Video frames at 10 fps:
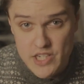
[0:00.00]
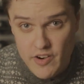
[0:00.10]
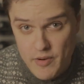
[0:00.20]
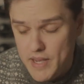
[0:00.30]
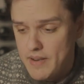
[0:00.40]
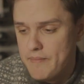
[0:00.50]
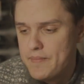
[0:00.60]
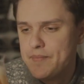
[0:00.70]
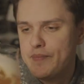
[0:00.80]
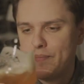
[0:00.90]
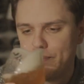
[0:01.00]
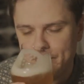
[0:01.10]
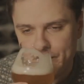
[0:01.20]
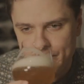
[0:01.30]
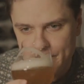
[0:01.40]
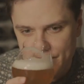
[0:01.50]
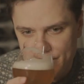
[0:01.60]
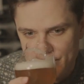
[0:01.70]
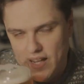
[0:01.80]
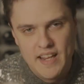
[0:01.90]
cherry pit.
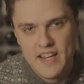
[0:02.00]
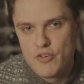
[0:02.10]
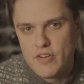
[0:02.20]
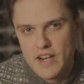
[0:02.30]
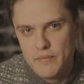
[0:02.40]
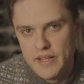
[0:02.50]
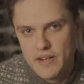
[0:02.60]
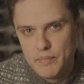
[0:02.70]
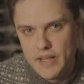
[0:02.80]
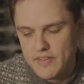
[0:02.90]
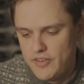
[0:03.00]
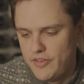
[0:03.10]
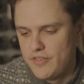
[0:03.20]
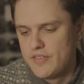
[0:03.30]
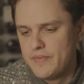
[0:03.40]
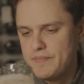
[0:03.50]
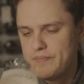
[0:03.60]
Incredibly complex nose.